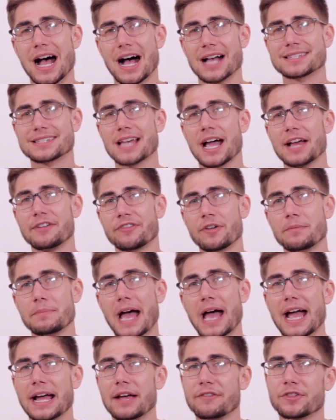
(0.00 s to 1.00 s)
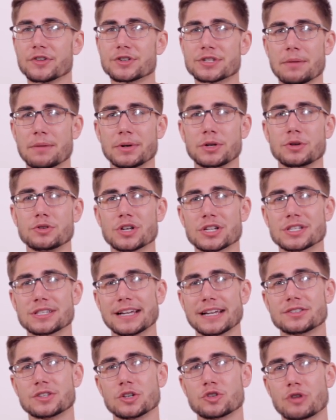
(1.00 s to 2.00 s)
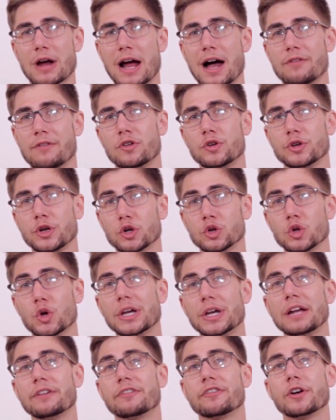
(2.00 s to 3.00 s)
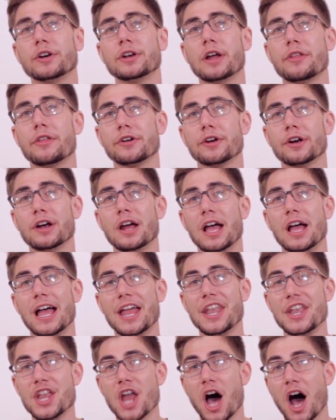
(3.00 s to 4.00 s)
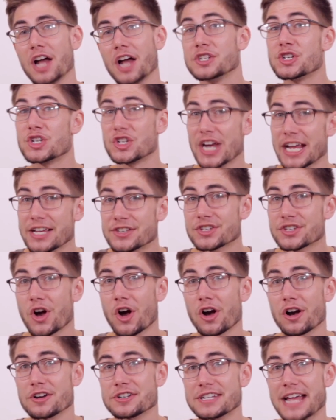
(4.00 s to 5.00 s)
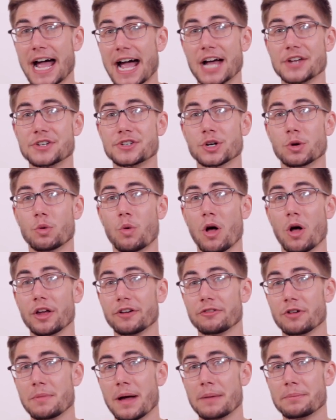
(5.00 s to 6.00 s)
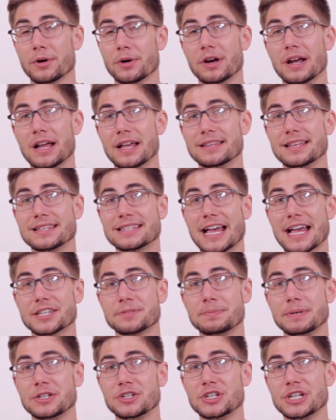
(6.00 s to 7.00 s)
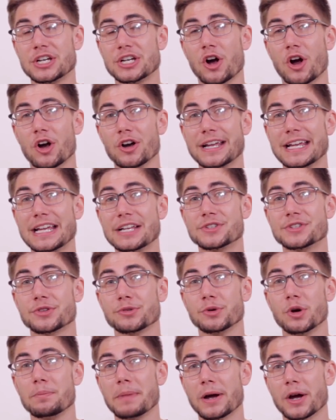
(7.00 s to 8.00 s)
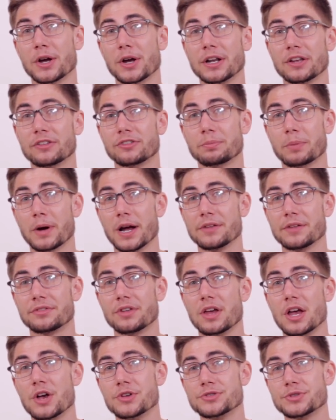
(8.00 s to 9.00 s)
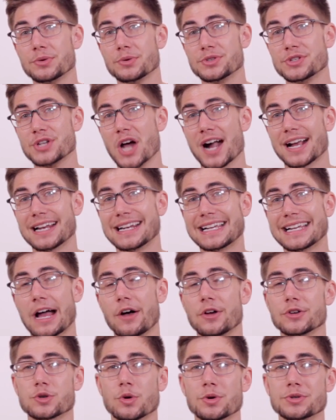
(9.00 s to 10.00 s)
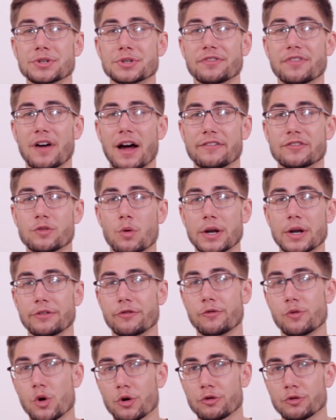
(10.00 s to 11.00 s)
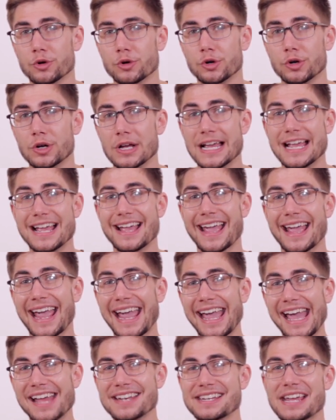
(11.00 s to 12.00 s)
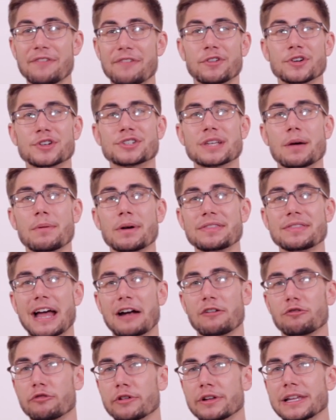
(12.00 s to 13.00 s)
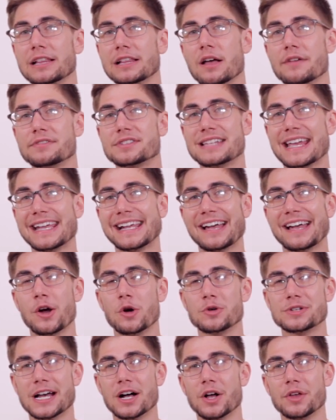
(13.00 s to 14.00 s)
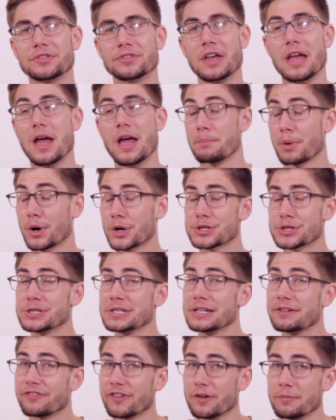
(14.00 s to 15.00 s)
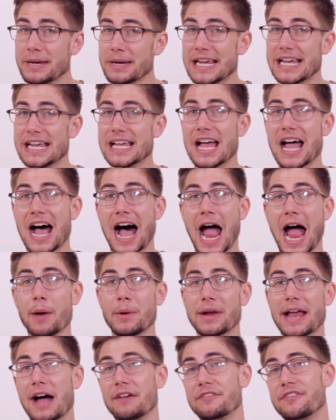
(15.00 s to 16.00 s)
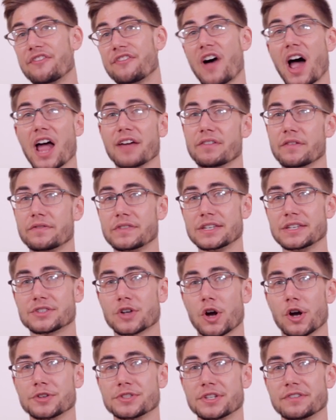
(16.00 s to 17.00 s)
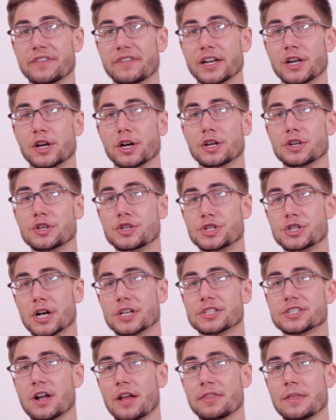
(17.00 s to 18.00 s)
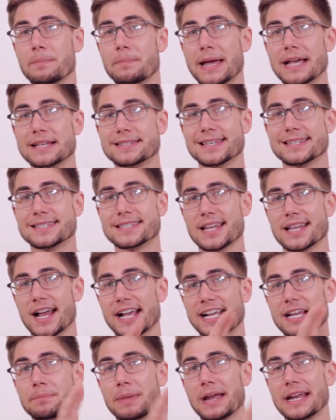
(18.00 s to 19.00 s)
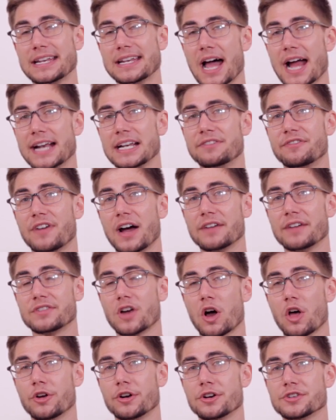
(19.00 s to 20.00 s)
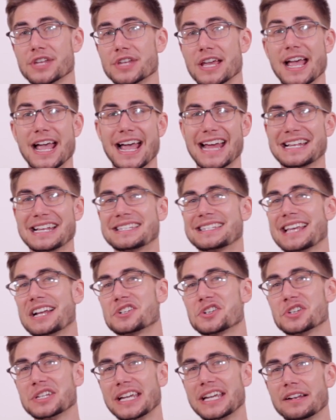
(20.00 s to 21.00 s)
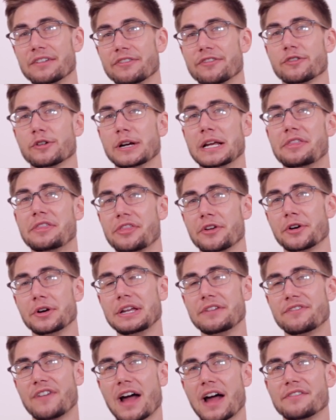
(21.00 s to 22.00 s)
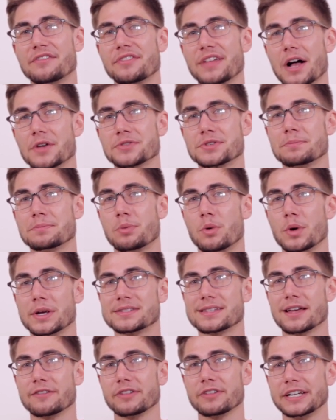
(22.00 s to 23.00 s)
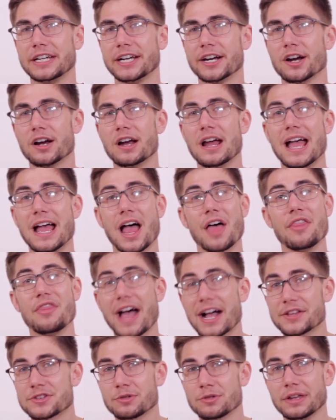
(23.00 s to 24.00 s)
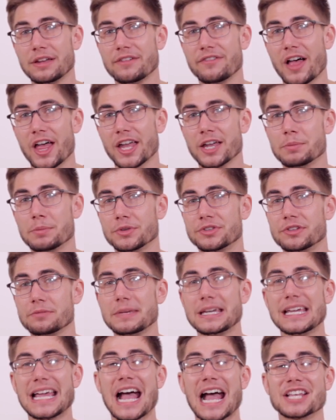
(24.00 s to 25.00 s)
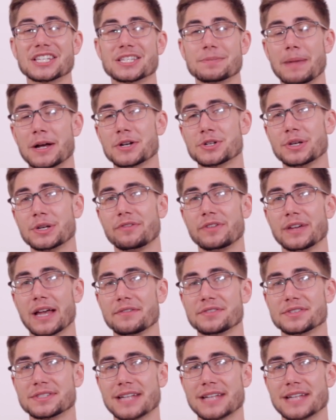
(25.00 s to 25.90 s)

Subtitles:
Aside from that, if you're someone who just likes to travel, you're looking for another non-Chase card to add to your wallet. Remember, this SPG card is through American Express, so it's not gonna count towards your 524 rule. And if you're someone that really loves staying at hotels, personally for me, I would have 5 of these cards if I could, just on the basis that I can pay $95 and essentially get a free 35,000 points every year. That's really valuable to me, especially if you have